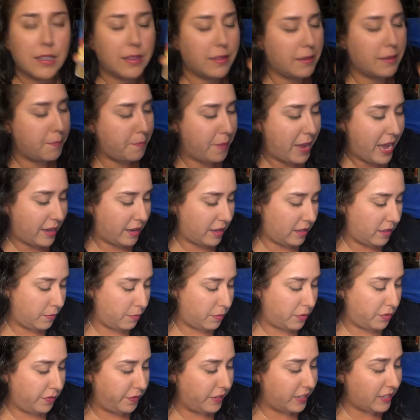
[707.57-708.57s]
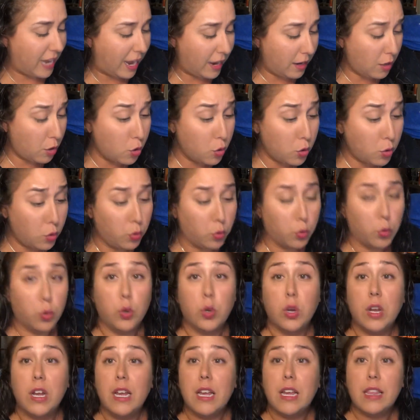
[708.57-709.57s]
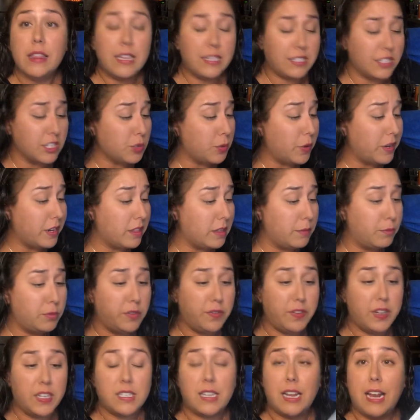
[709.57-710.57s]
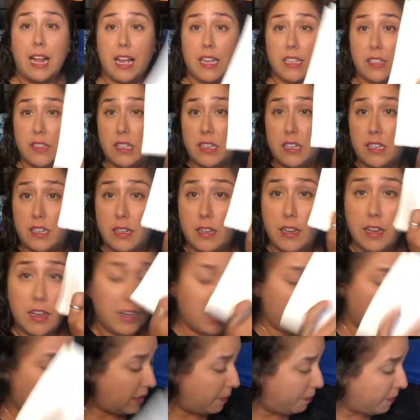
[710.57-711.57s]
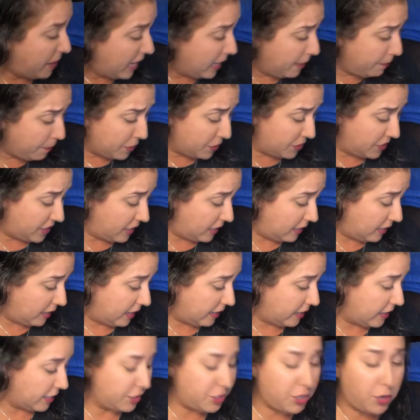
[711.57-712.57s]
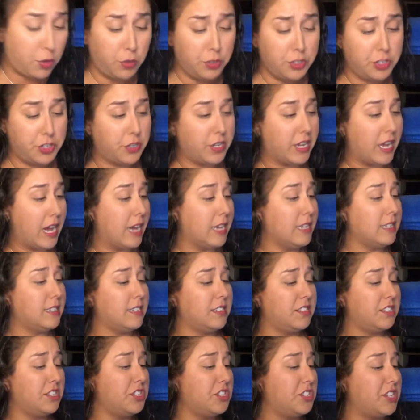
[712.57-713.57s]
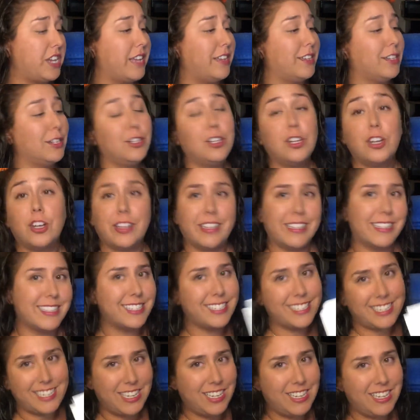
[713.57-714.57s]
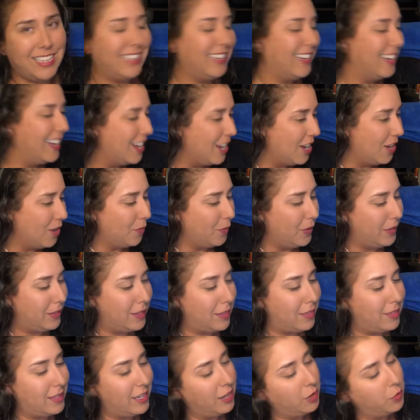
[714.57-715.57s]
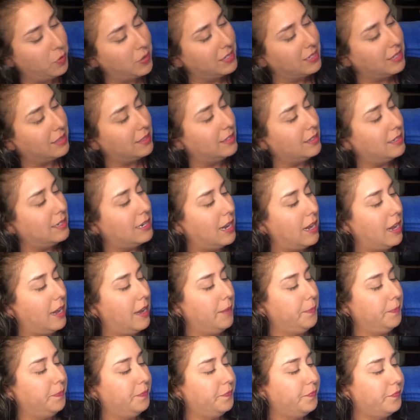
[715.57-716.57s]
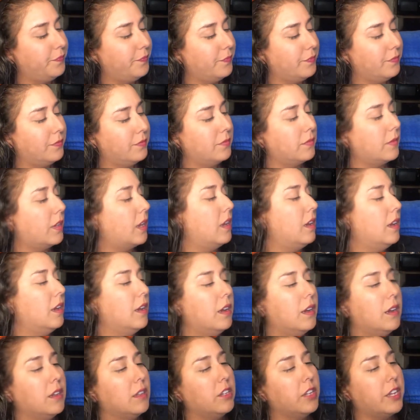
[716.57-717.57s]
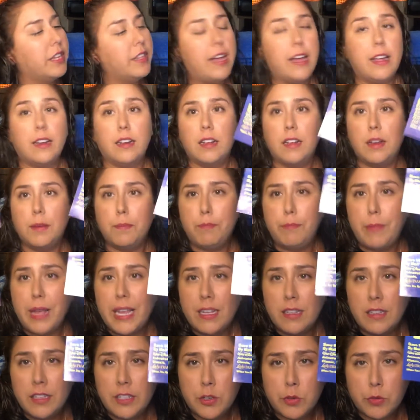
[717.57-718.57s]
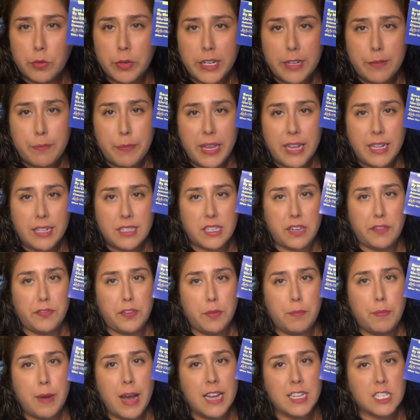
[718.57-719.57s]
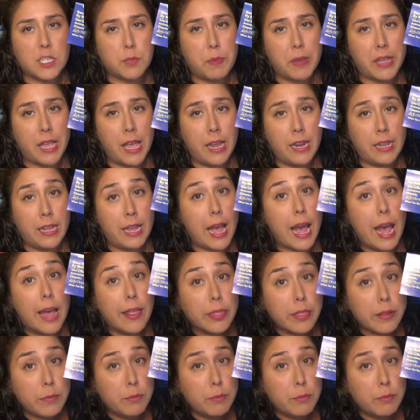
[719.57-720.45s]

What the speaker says: The back of the movies. Ooh, this is one of the movies that had the papers in it like I told you guys. Let's just take a look and see what the thing was at the time. Look at that. Mail-in rebates. If you buy spaghetti and